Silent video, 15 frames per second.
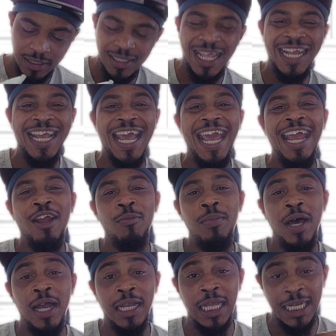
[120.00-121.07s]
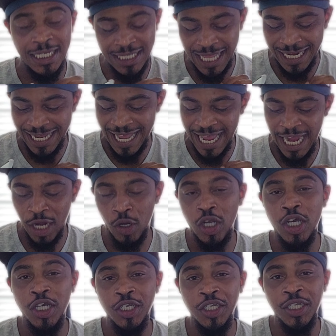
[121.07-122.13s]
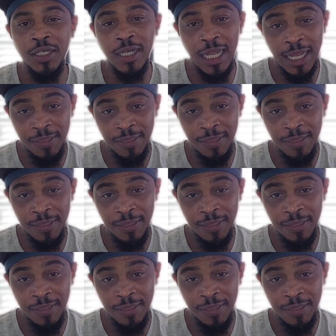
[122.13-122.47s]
it's like an air pocket. It's like an air cushion